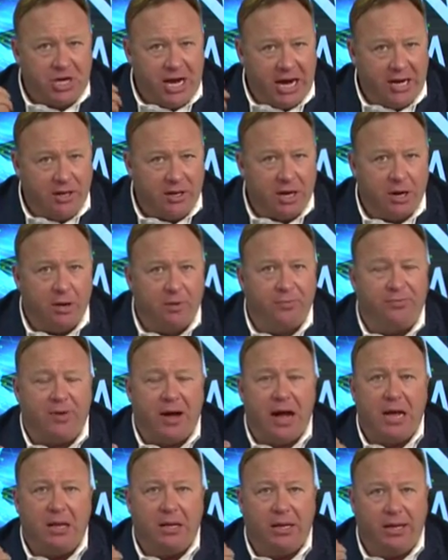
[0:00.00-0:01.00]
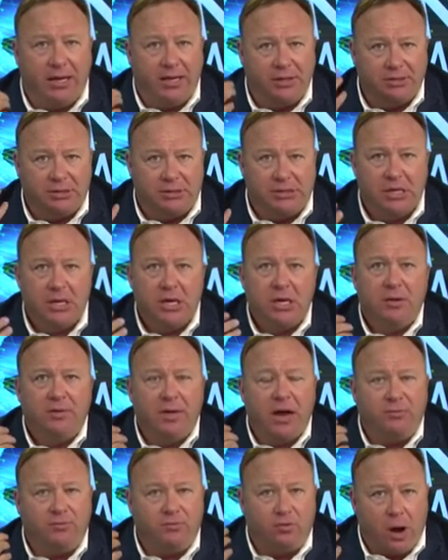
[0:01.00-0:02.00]
Jane Doe filings.
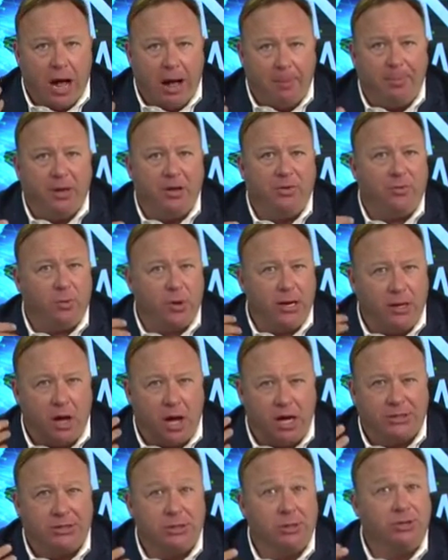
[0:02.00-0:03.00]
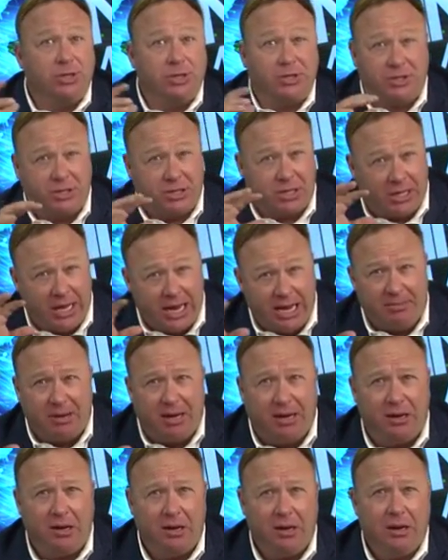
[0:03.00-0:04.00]
They drop it. 3 lawsuits just to claim
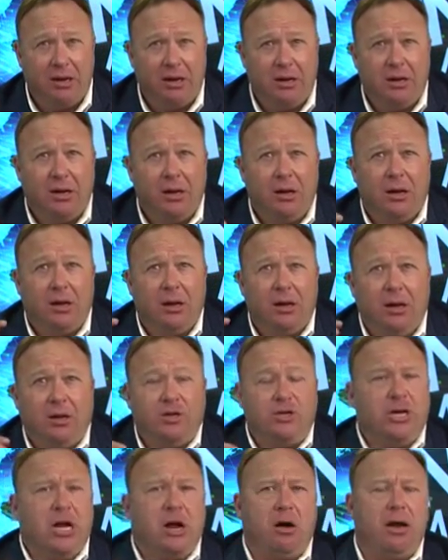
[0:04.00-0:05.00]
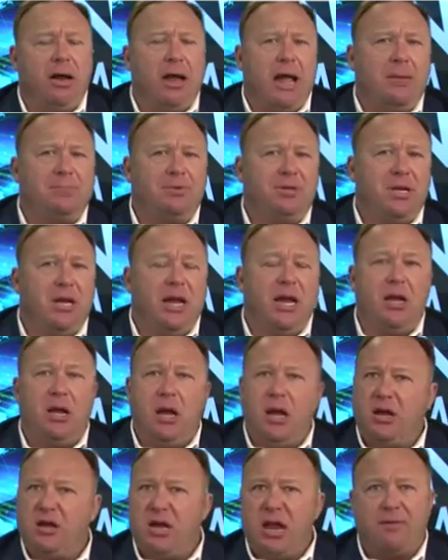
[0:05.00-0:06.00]
it. Jerry
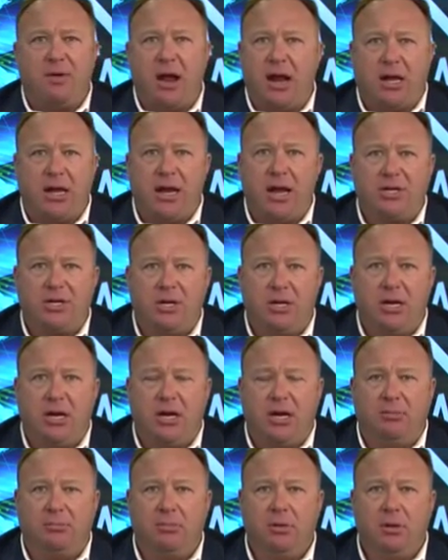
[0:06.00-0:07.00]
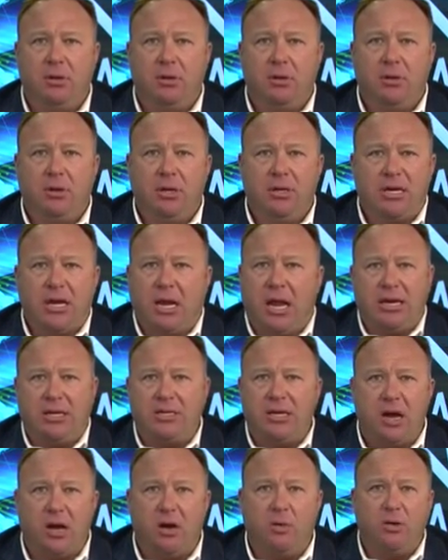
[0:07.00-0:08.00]
Epstein, he never had a connection to him. He's had,
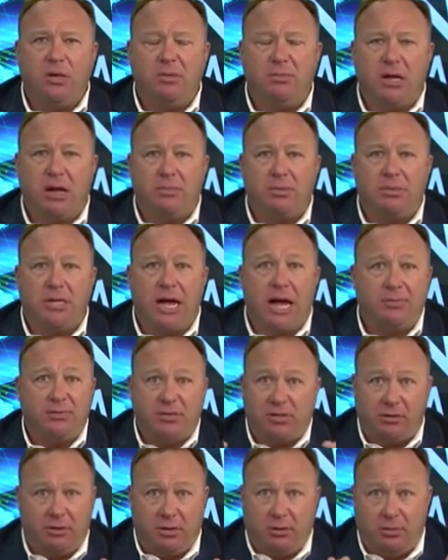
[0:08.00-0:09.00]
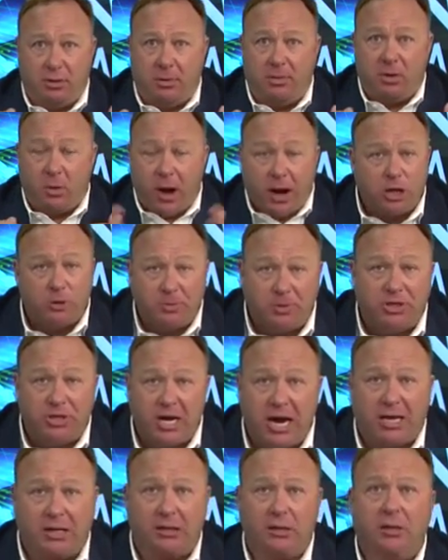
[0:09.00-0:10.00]
like, dinner with him a couple times. I mean, the record's been
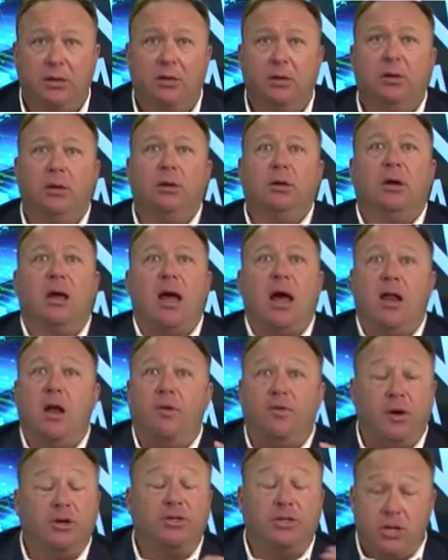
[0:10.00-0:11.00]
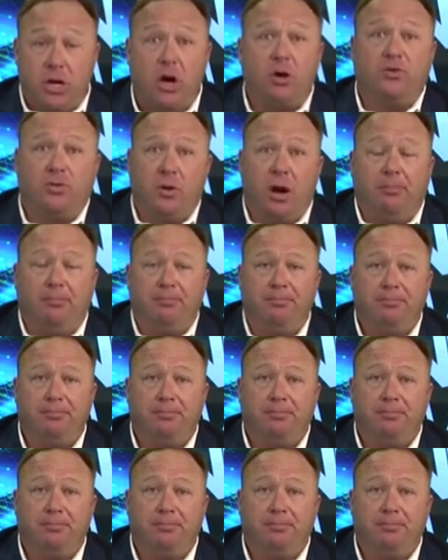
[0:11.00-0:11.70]
checked. I know folks that know Trump.